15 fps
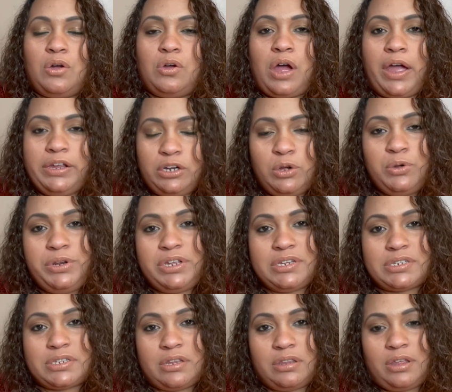I
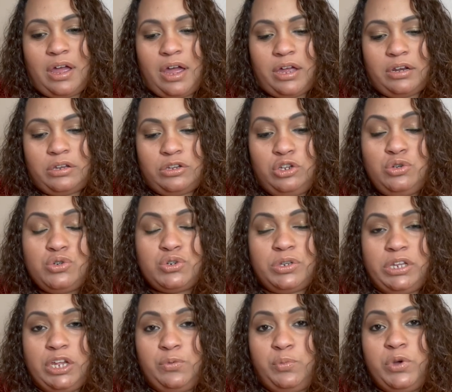noticed that
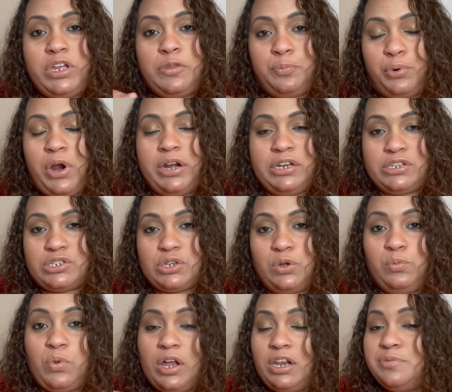usually with prednisone,
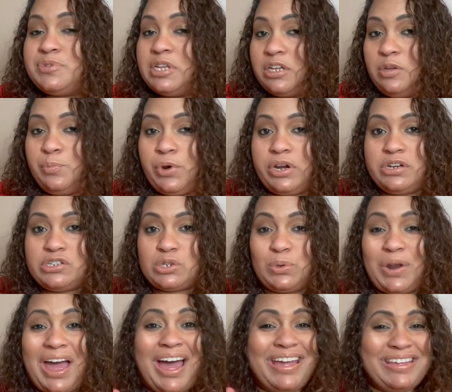while I'm taking prednisone,
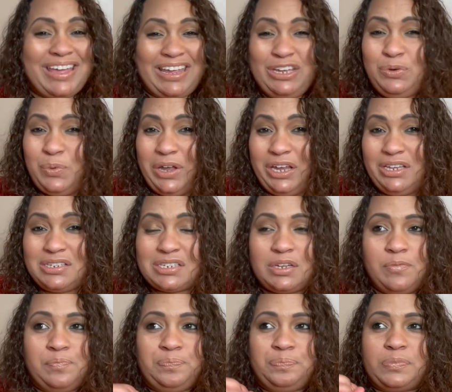I gain weight.
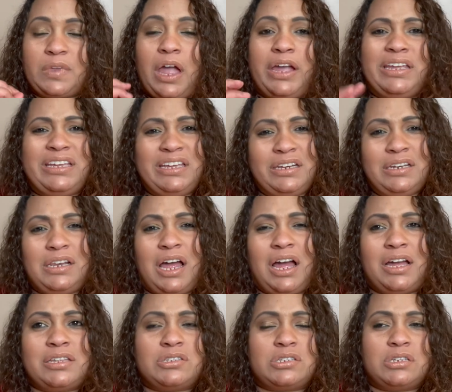I eat a
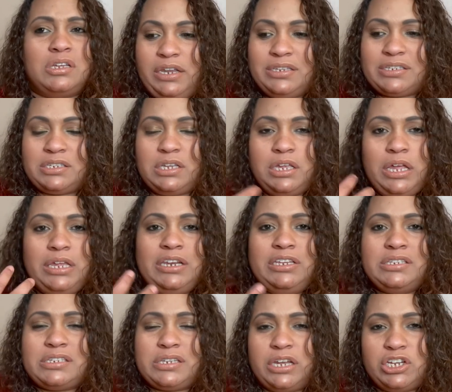lot. It's an
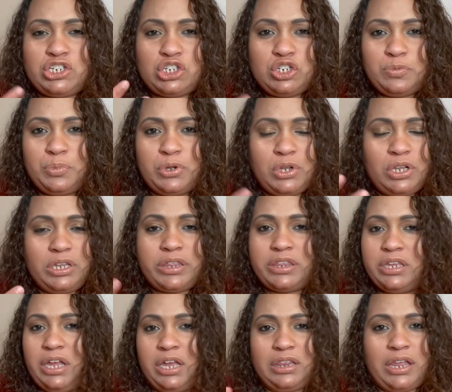insatiable
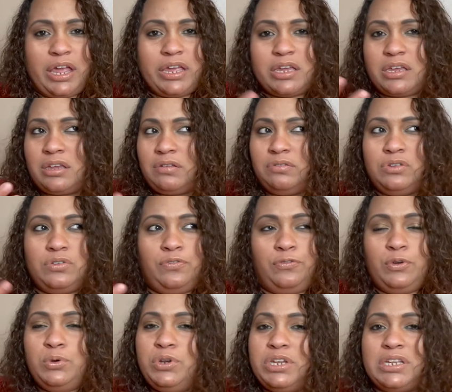thing. Like
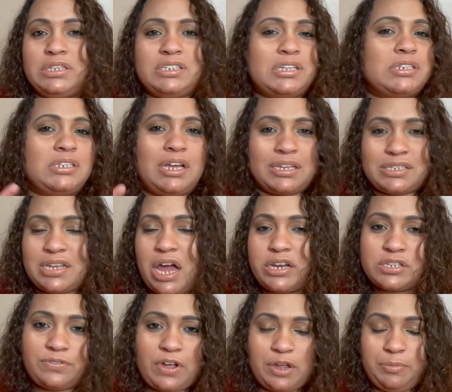food it does not
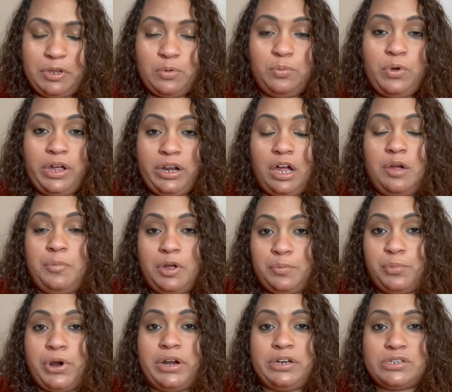satisfy me when I'm on
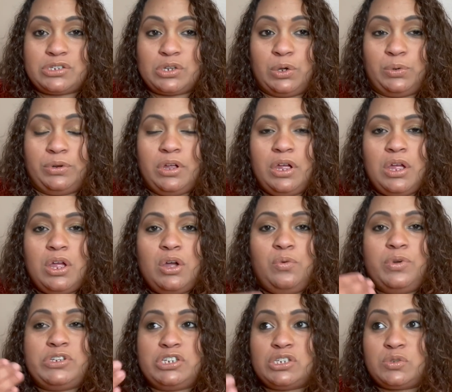prednisone,
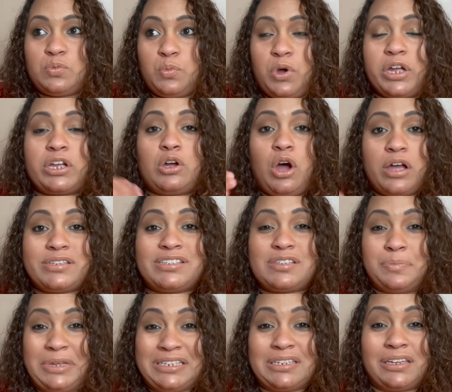which is what causes
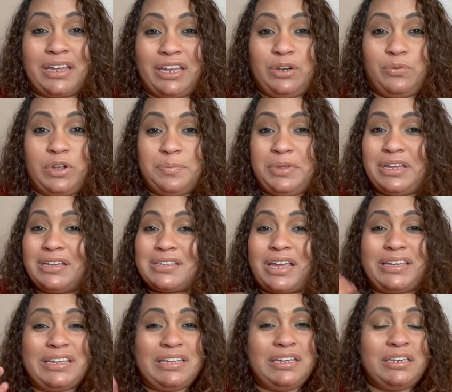me to gain weight because
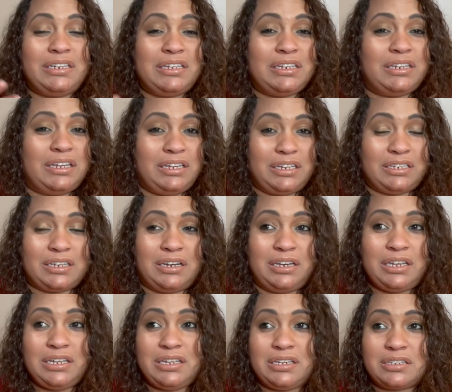I eat, eat, eat, and
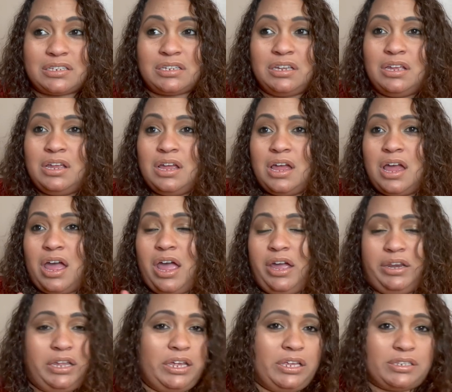eat.
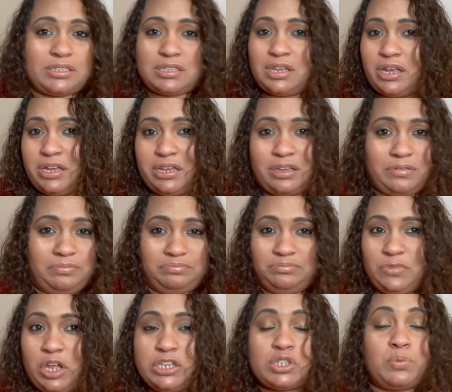And it's like,
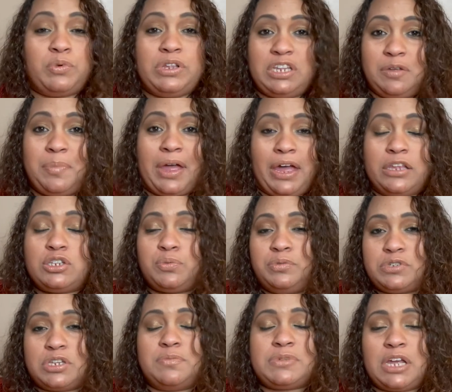it's really bad.
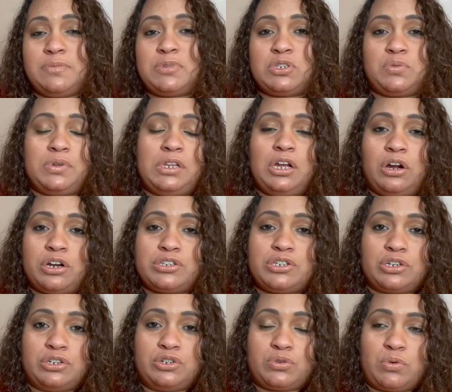It's sometimes it's really hard to
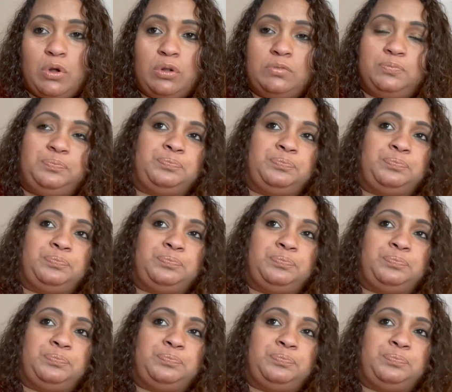control.